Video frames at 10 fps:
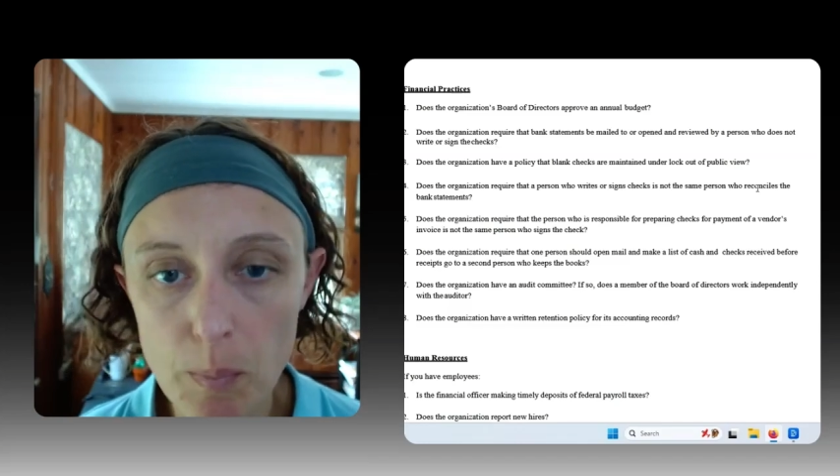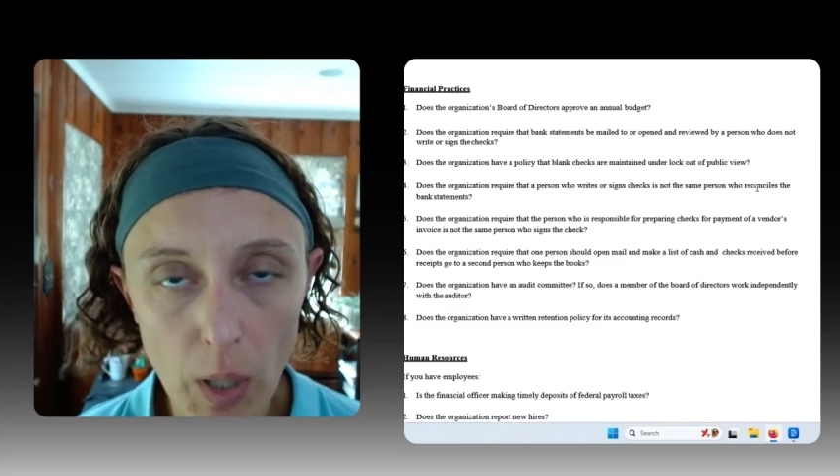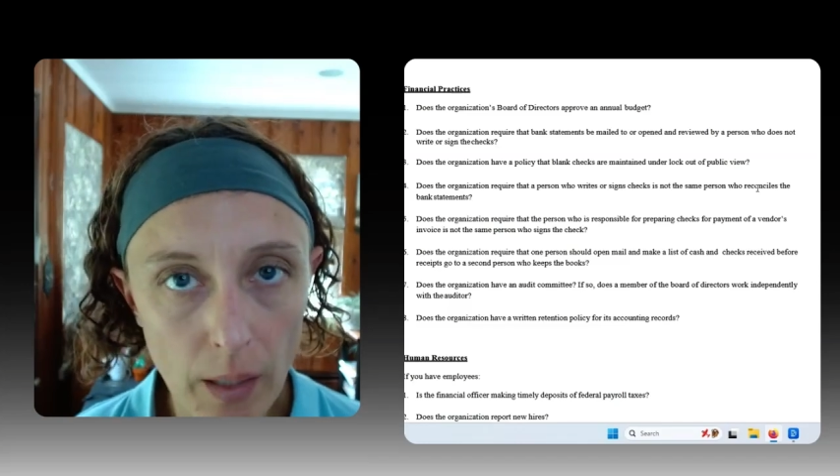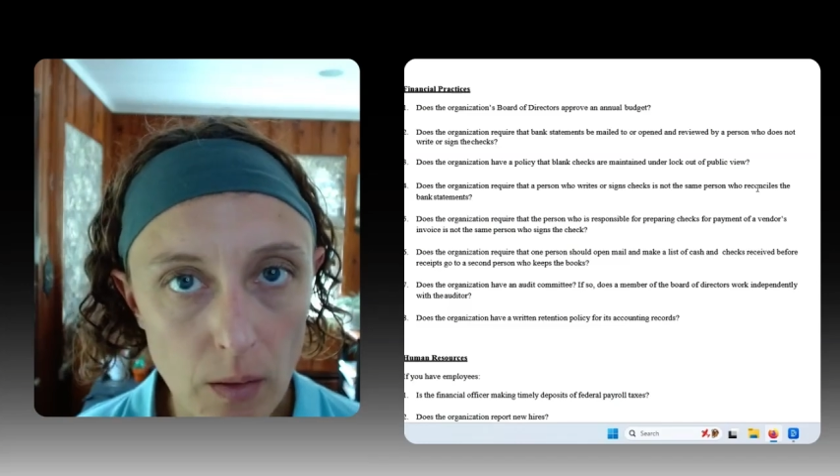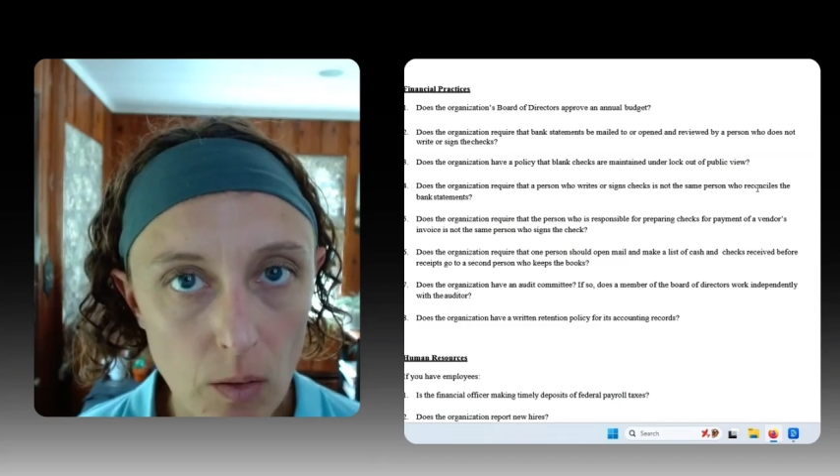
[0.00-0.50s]

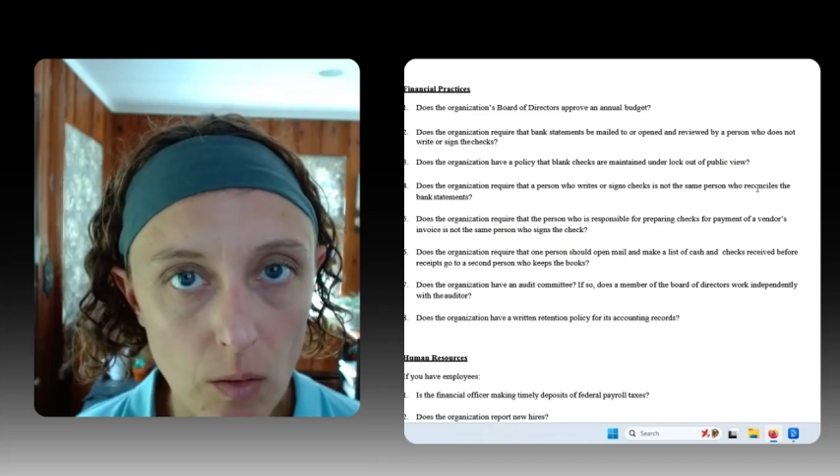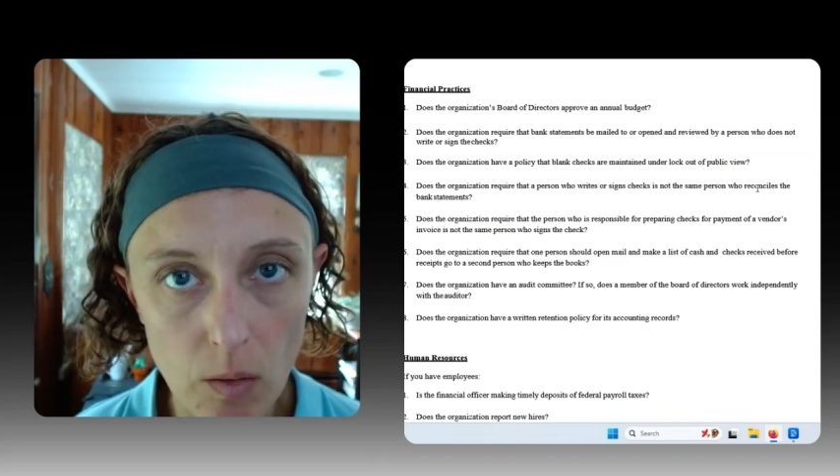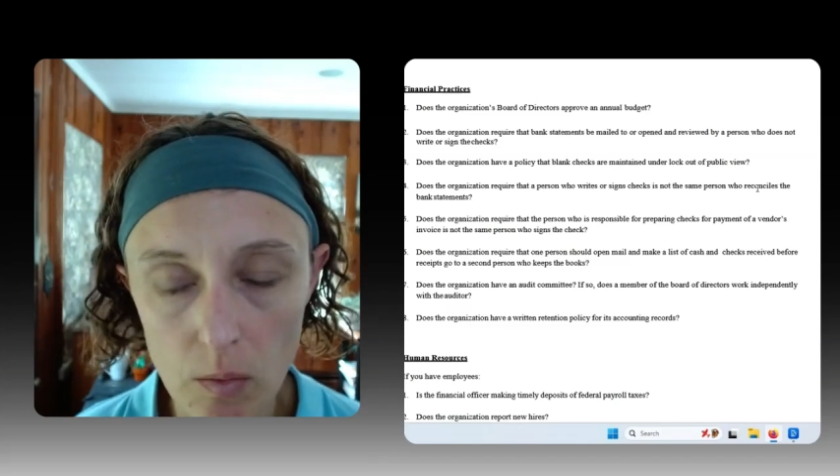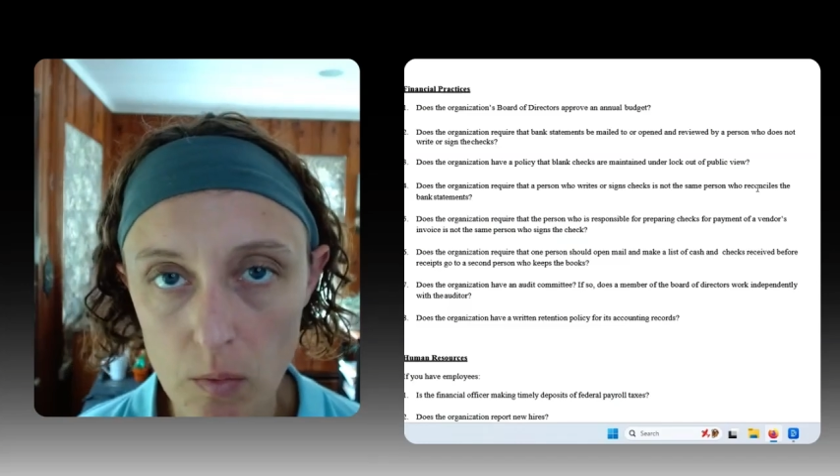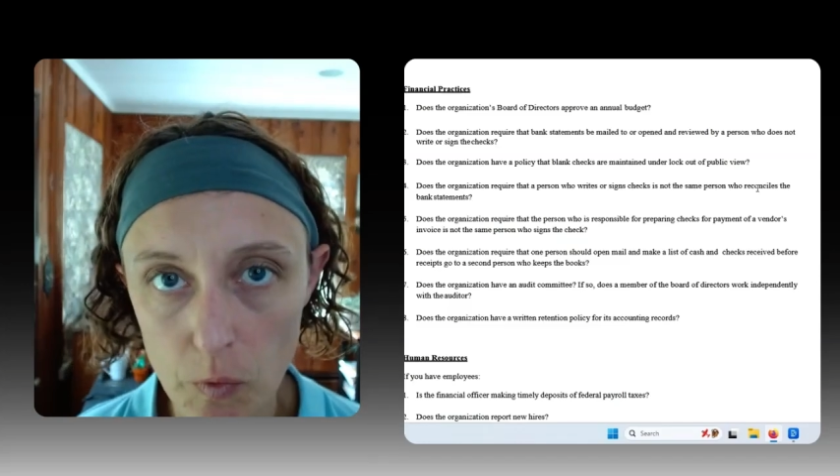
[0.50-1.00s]

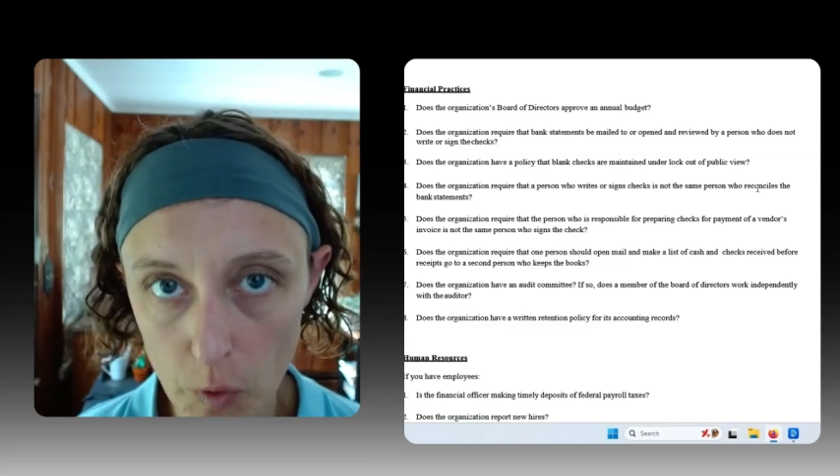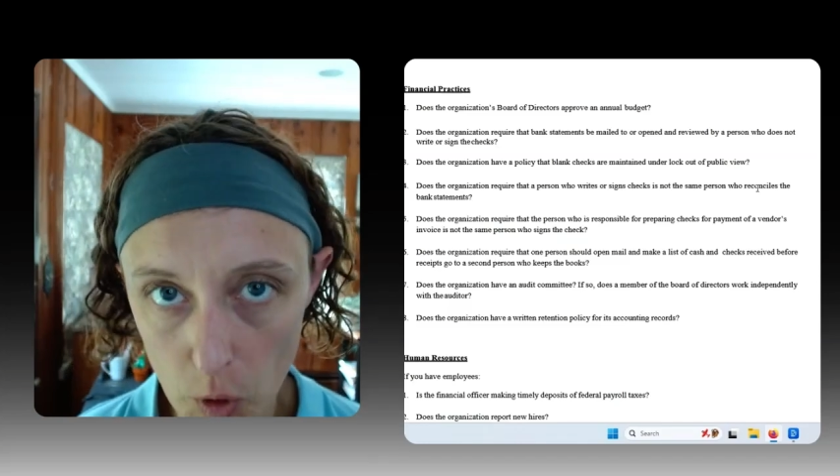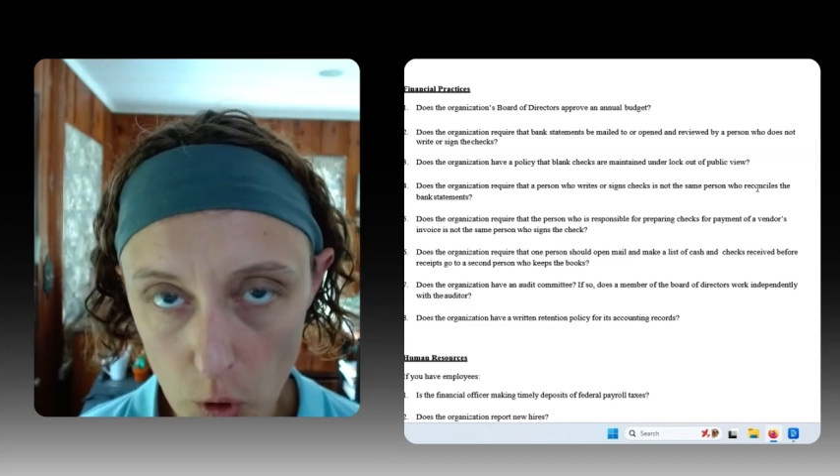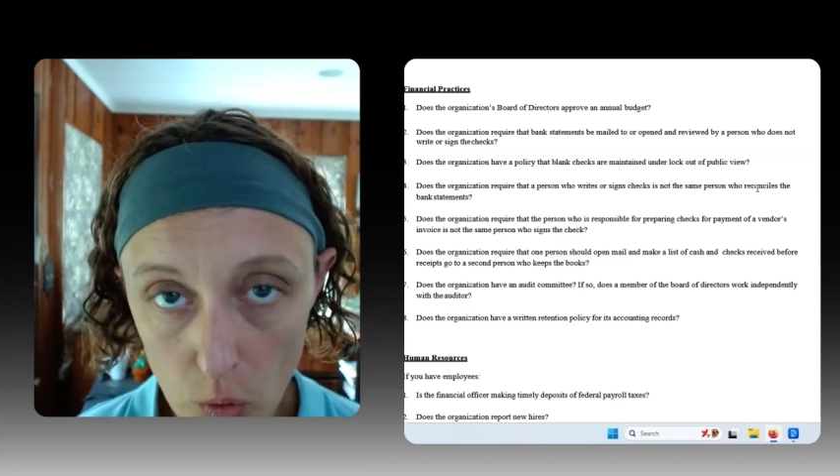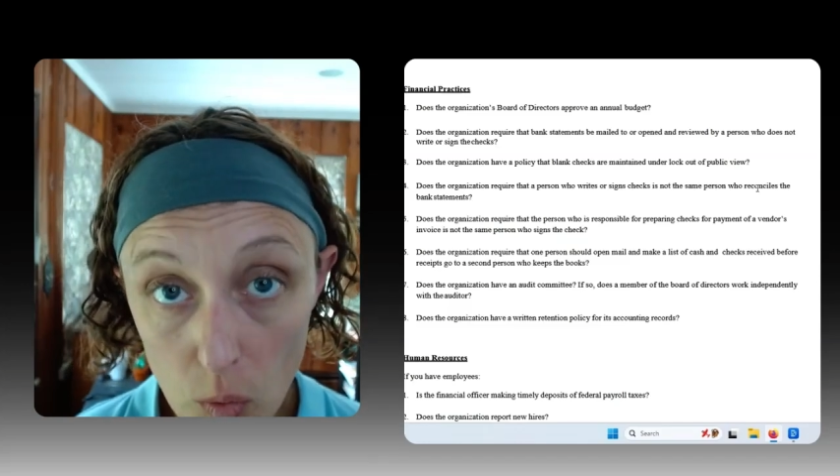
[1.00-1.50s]
practical for
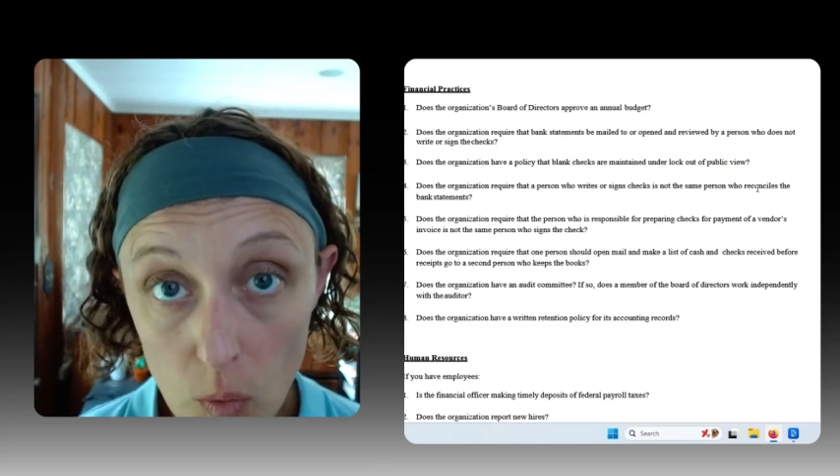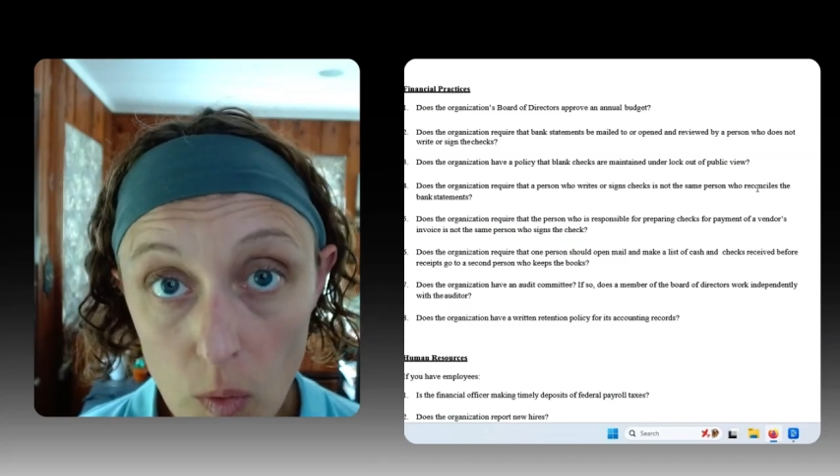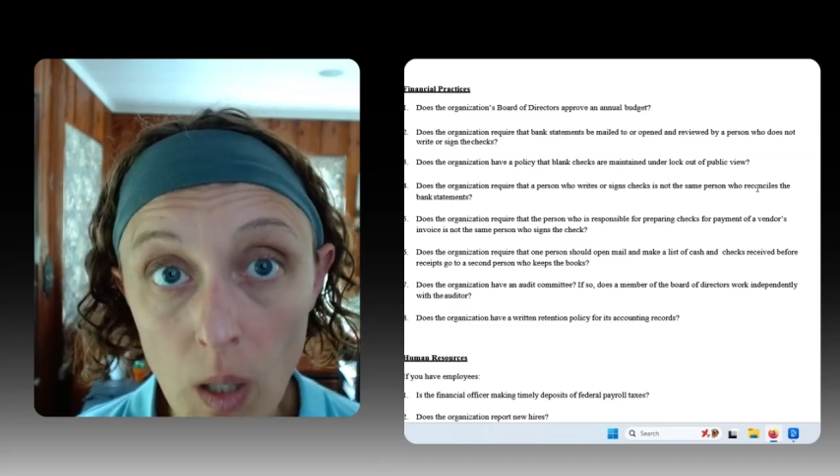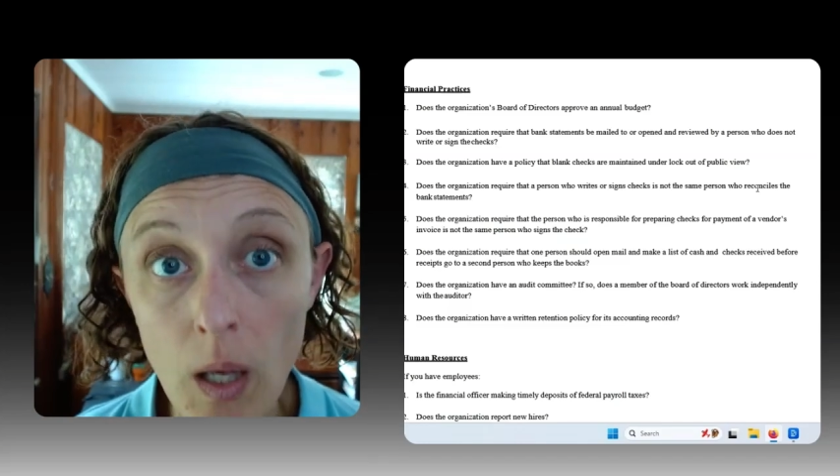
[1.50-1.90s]
you.